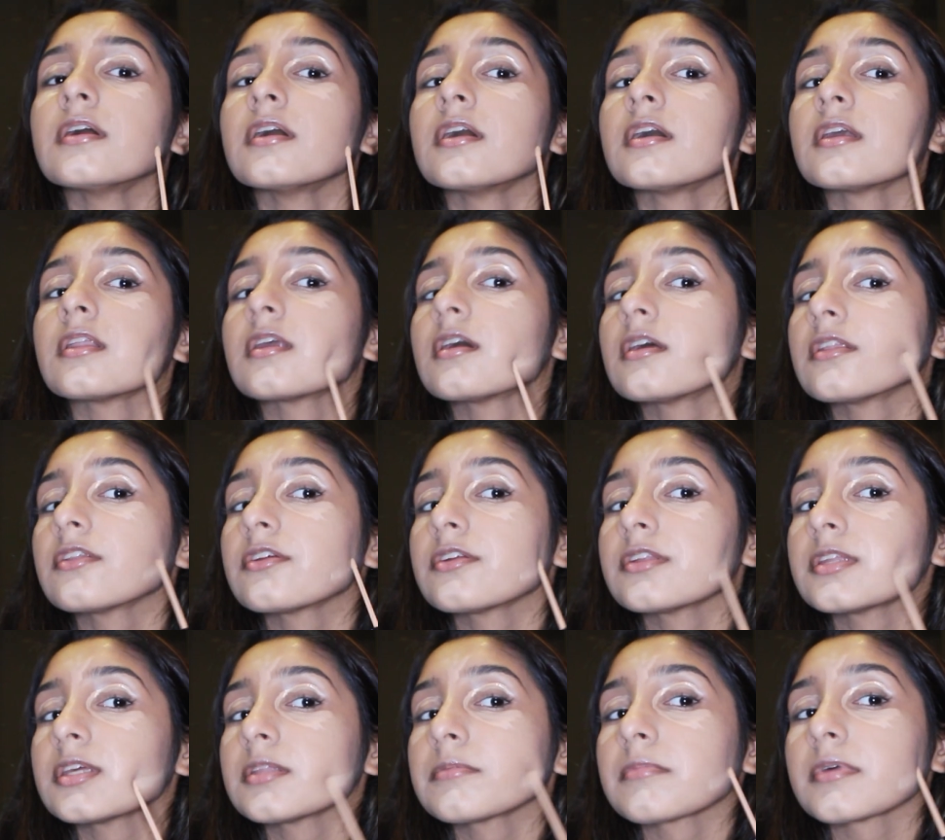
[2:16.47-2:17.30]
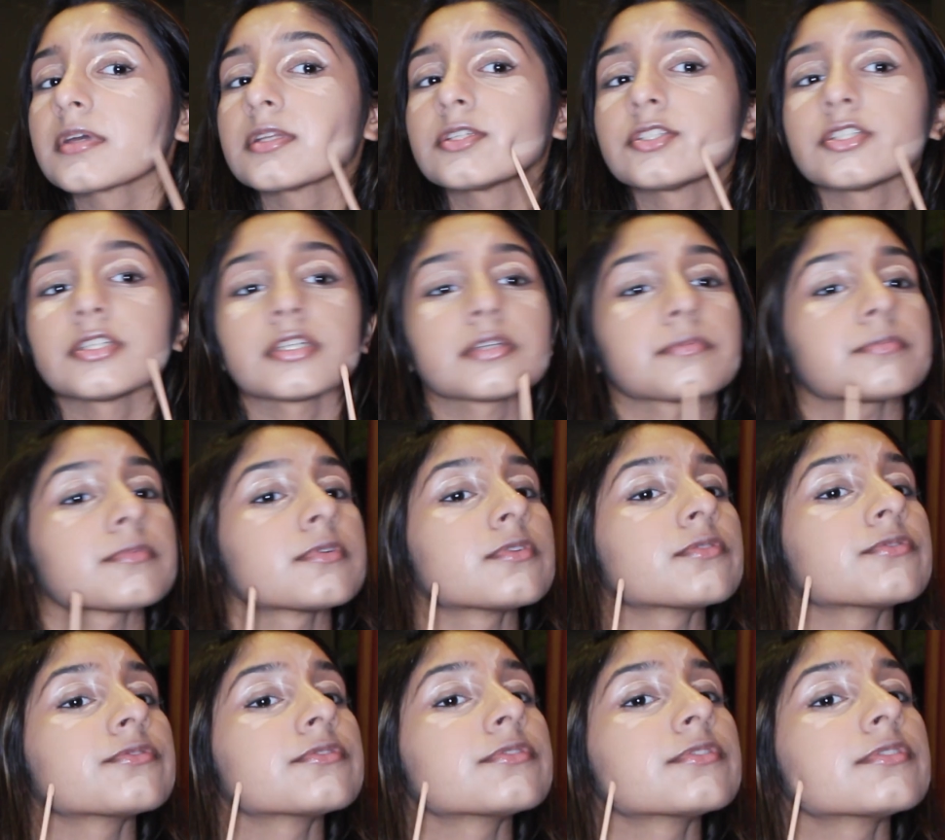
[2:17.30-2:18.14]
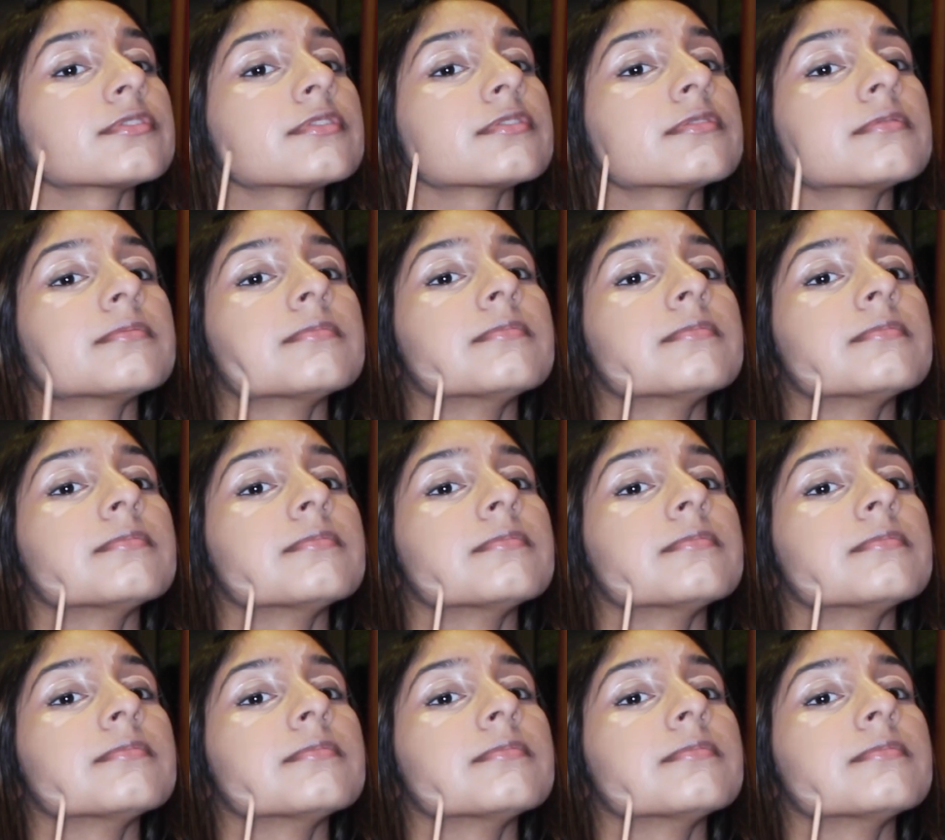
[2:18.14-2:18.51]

and underneath my cheekbones.